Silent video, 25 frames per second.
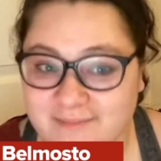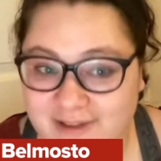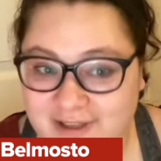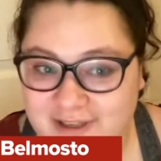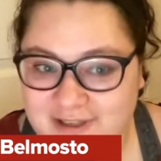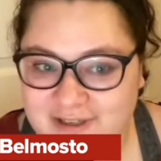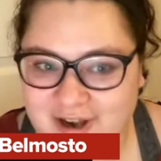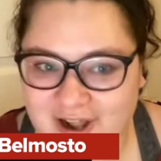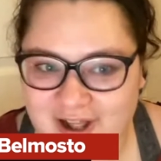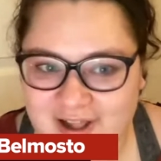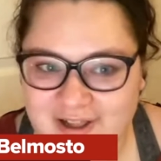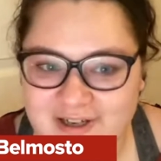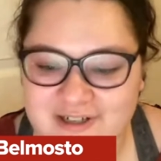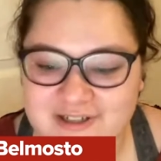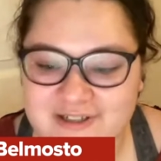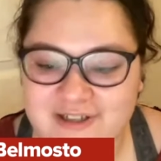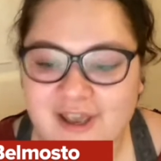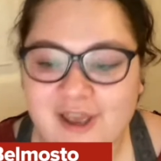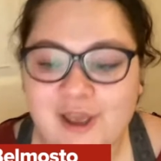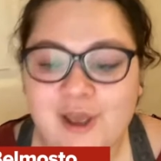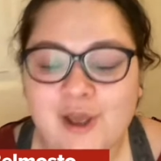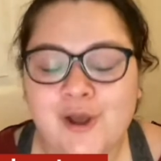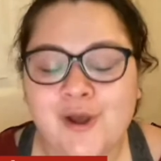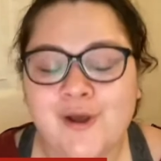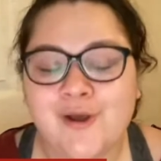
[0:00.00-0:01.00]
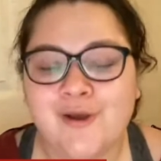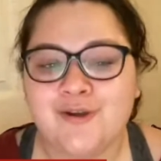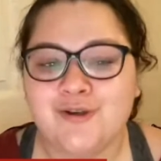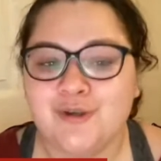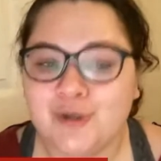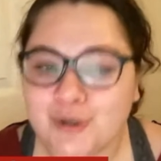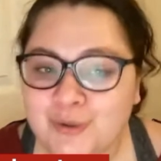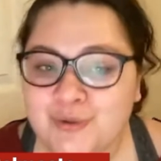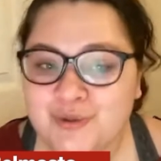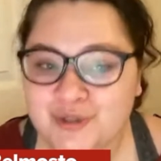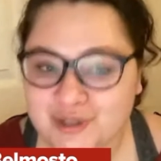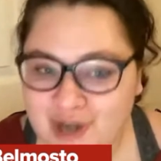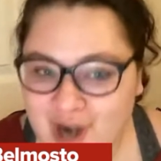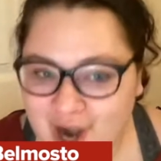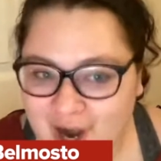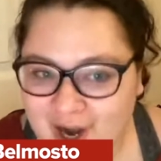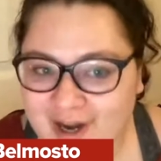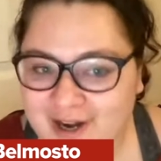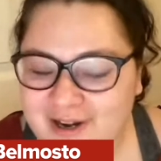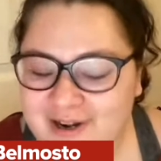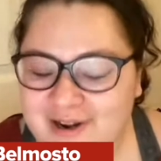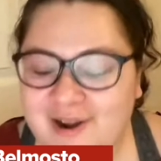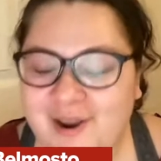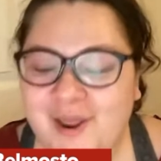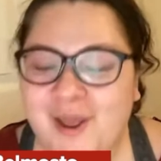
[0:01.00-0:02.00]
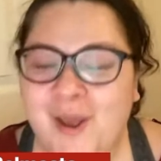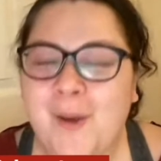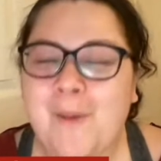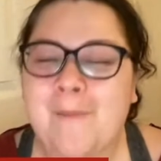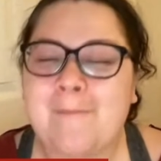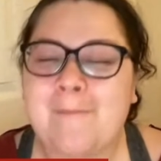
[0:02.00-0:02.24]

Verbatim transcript: million dollars to start,